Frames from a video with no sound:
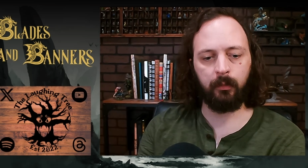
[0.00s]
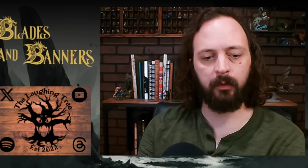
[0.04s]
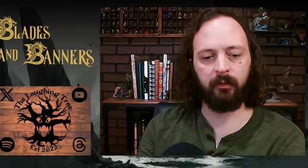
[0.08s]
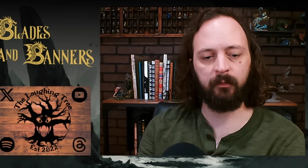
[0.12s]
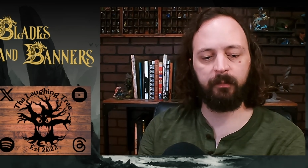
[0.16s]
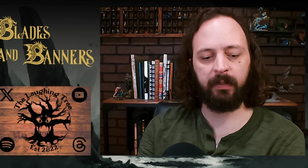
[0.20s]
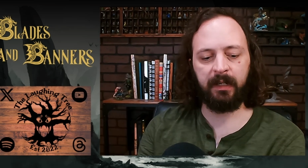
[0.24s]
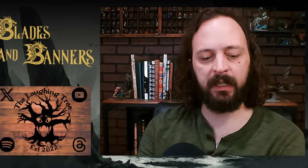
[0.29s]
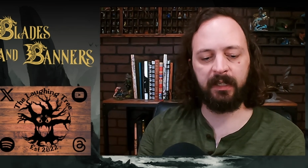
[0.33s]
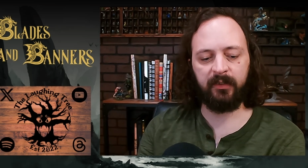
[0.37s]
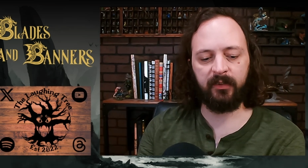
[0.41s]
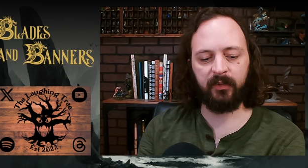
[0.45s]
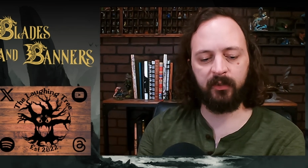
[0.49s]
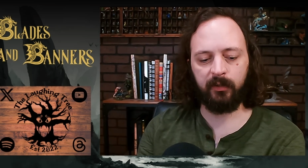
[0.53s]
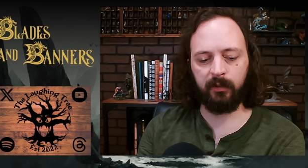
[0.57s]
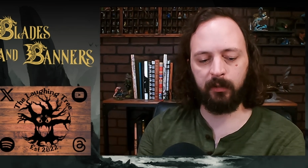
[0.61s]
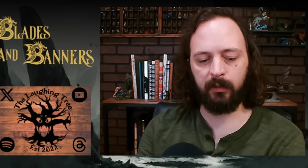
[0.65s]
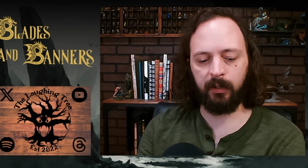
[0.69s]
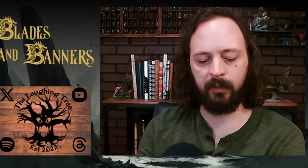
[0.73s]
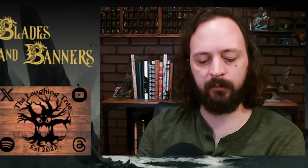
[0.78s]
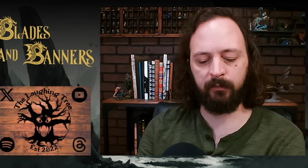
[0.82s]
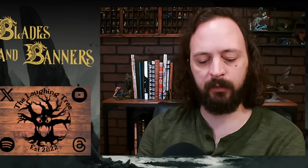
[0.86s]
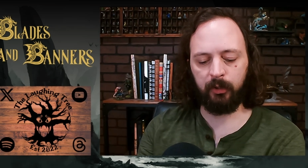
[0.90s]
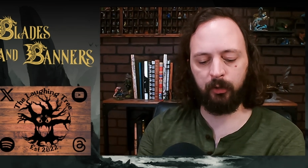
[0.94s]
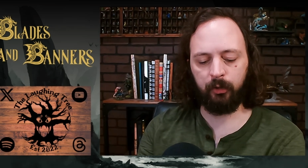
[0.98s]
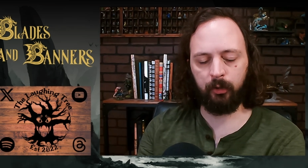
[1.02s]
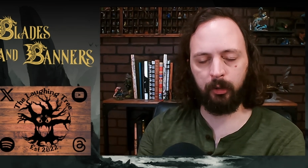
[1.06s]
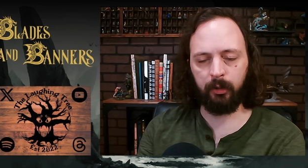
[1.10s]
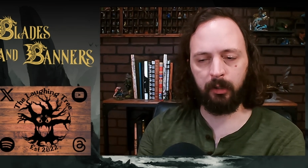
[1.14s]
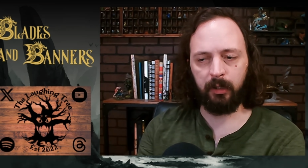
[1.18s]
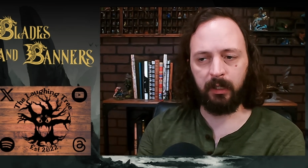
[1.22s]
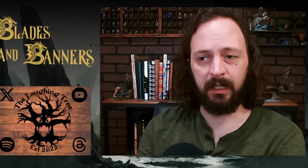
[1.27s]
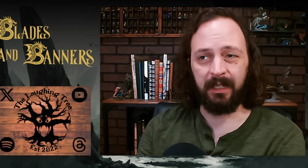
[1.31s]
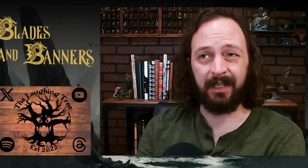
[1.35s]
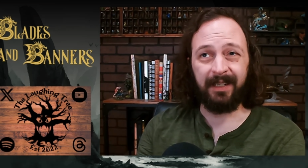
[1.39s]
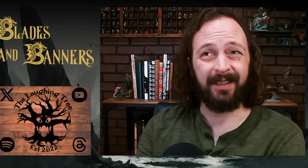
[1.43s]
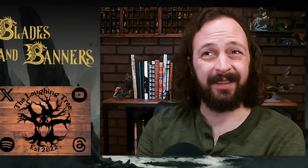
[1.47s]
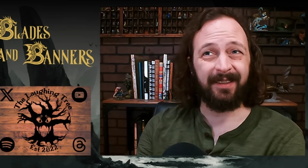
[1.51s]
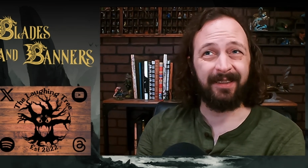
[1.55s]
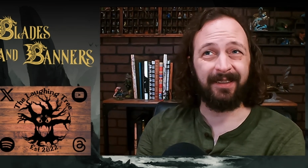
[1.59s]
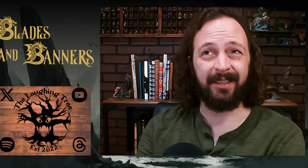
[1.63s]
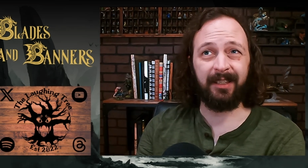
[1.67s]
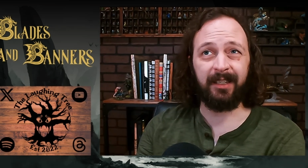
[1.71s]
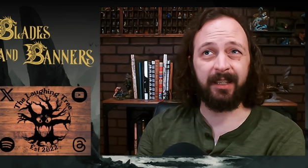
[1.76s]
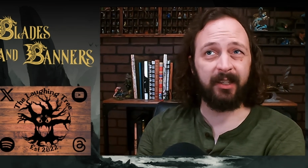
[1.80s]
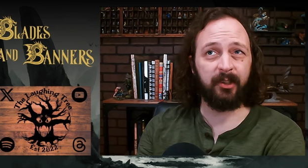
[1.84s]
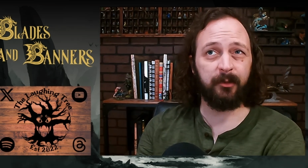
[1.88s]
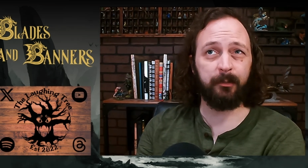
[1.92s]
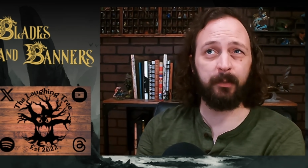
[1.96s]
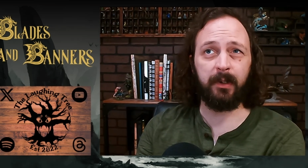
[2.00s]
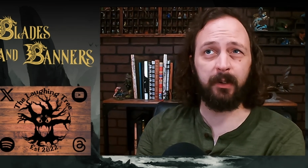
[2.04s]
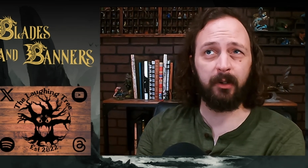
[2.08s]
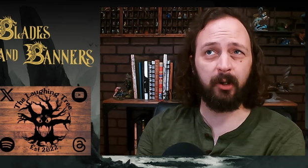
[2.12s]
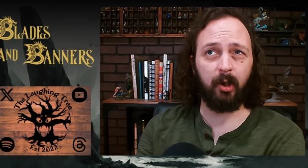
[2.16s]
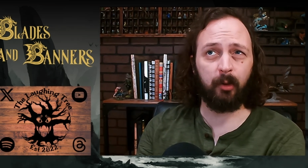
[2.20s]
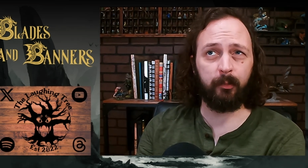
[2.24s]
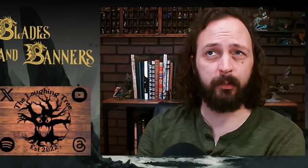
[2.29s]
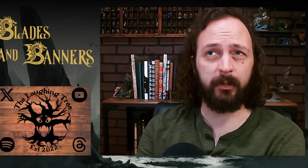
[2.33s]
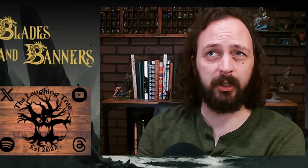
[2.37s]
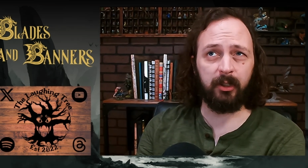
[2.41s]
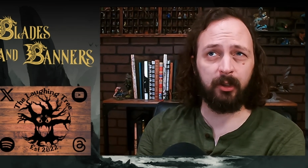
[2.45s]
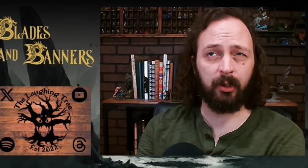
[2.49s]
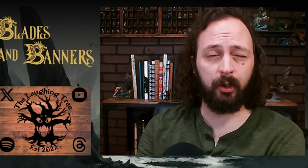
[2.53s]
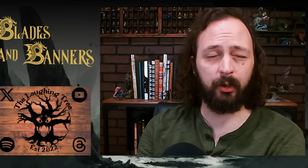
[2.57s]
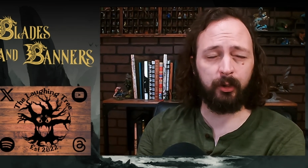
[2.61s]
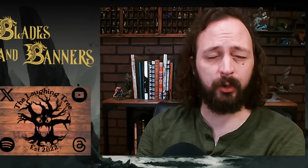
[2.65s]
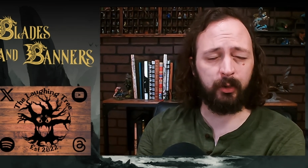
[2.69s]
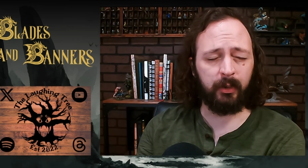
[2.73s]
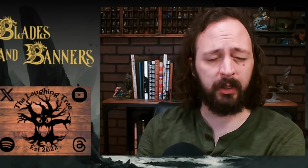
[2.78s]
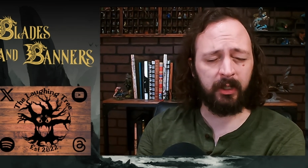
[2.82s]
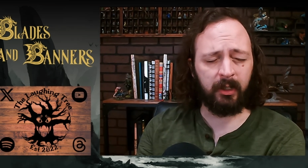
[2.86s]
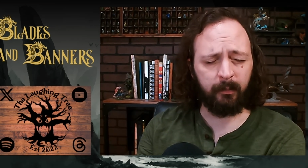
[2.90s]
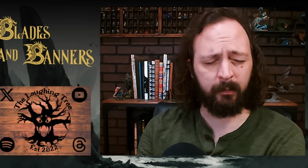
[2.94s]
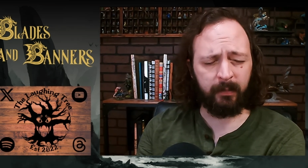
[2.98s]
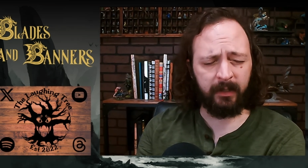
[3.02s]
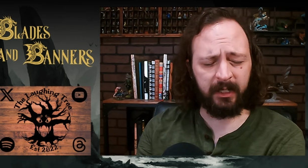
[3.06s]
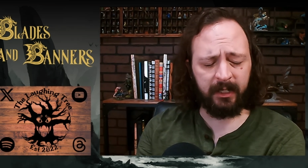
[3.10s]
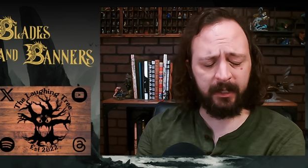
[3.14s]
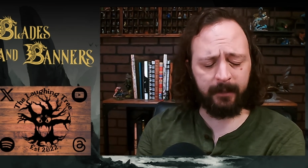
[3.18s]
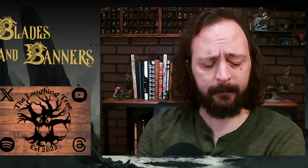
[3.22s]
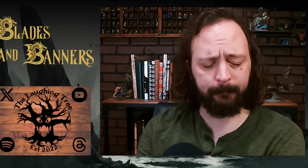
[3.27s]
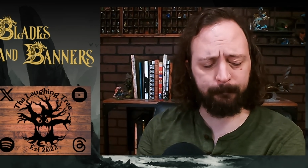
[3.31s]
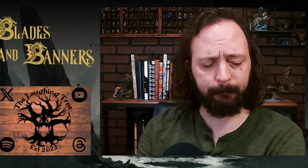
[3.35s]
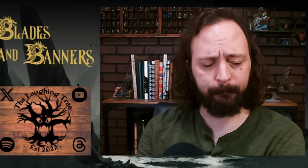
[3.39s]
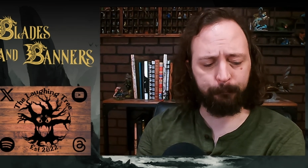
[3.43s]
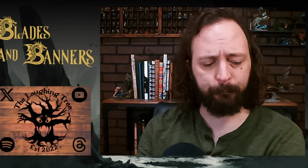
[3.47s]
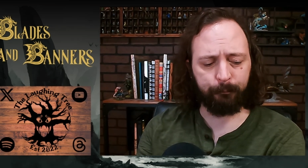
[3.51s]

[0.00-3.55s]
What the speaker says: of based adventure, then that's may all you need to be.